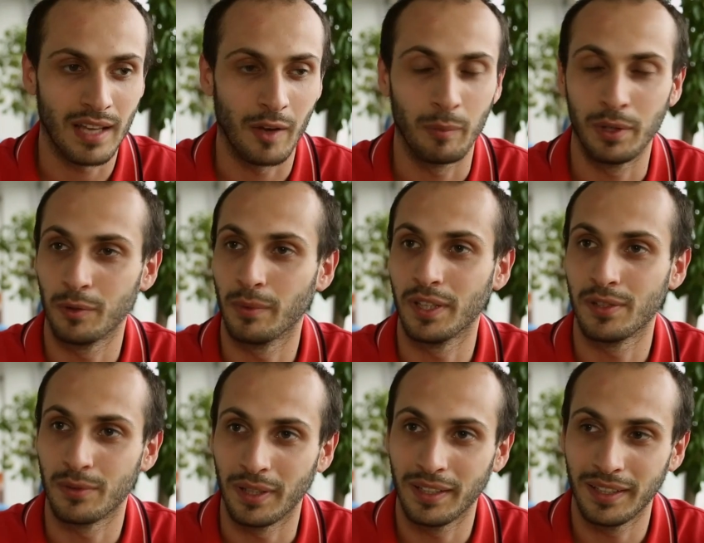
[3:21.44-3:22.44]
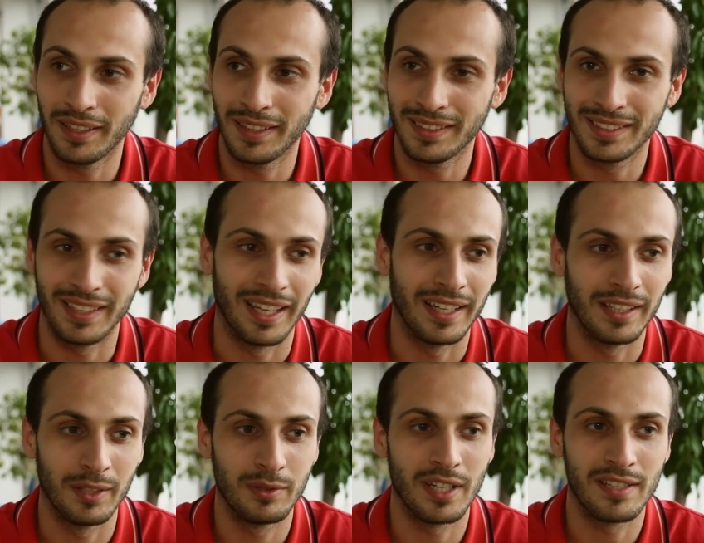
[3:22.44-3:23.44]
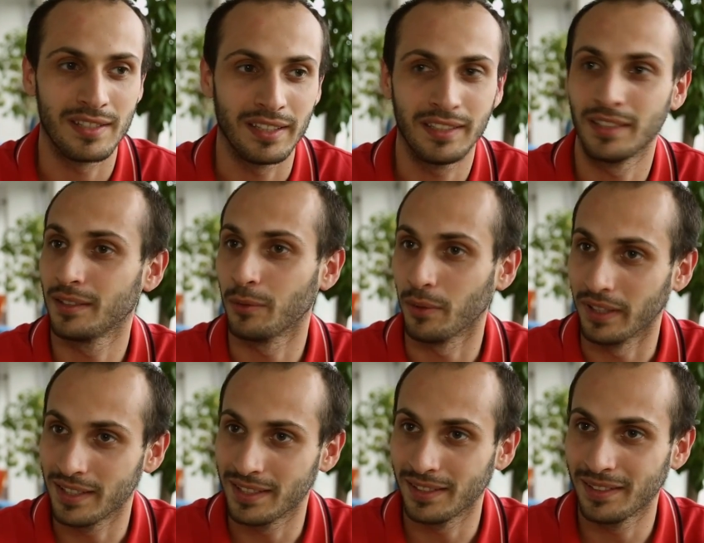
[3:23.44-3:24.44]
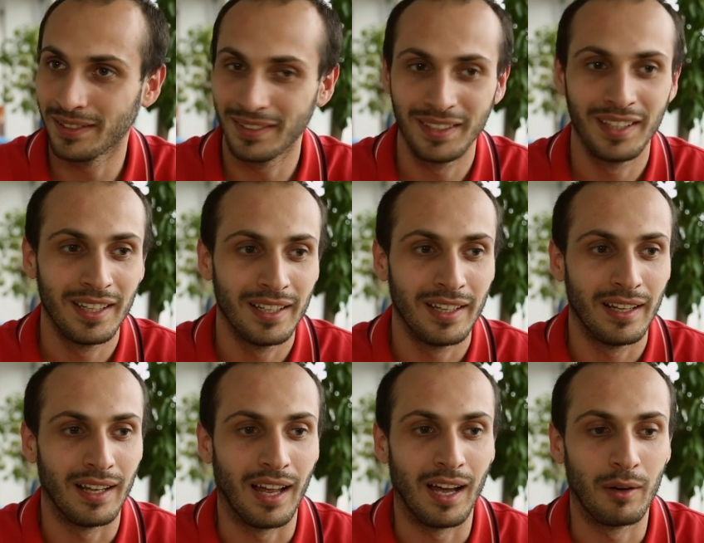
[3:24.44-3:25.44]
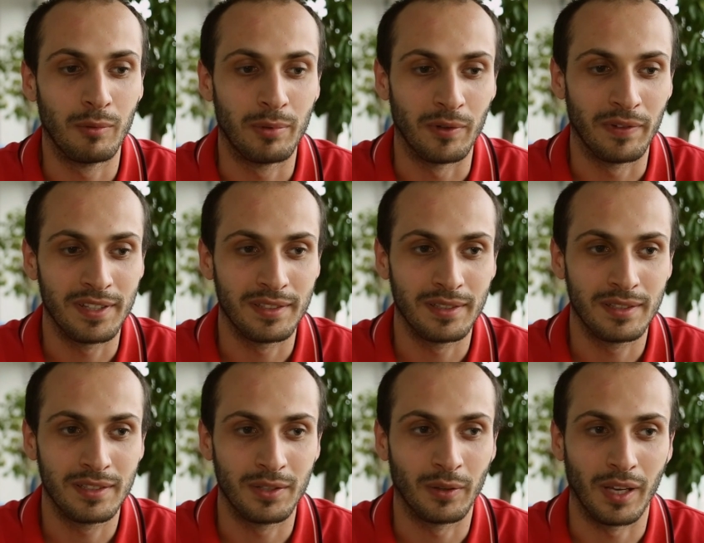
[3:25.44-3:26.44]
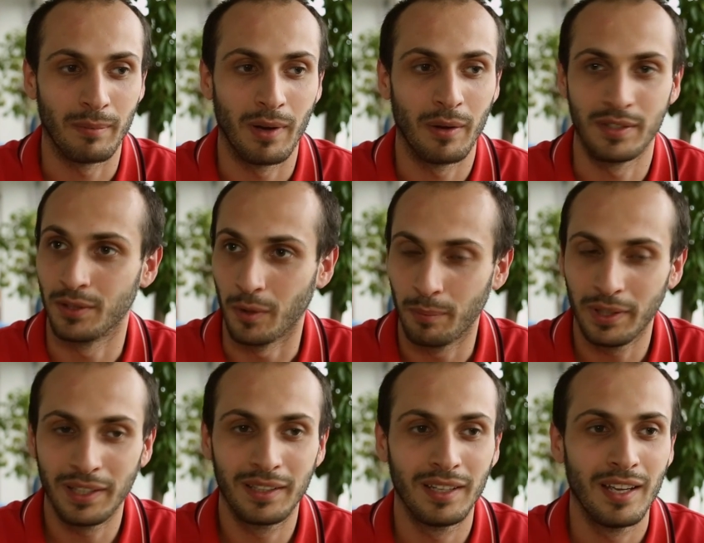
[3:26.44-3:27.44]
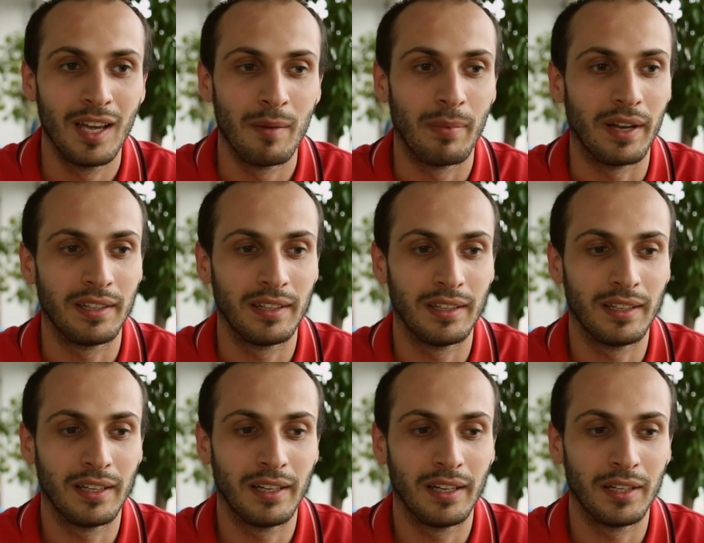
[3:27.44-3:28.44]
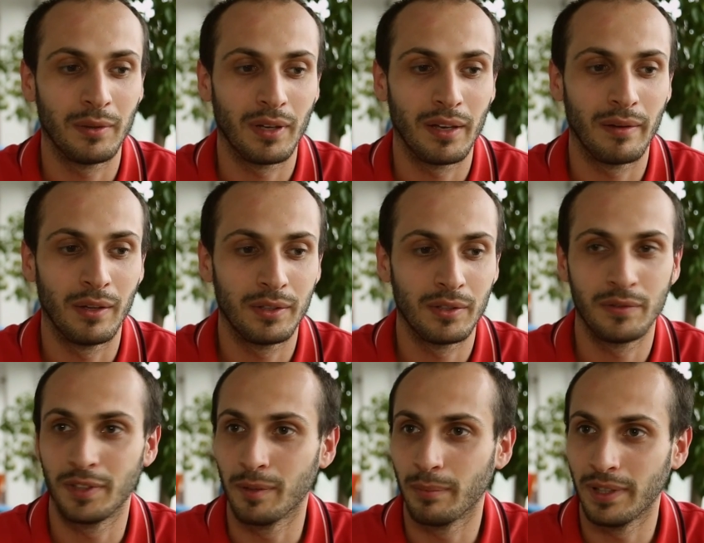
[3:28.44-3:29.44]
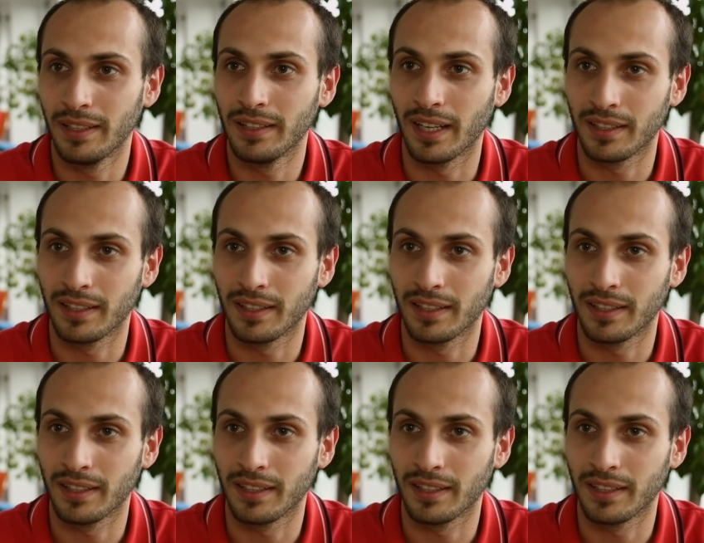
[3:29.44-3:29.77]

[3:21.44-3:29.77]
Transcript: I've been to many trainings and you just sit and listen how professors talk about a topic but here you have a lot of team building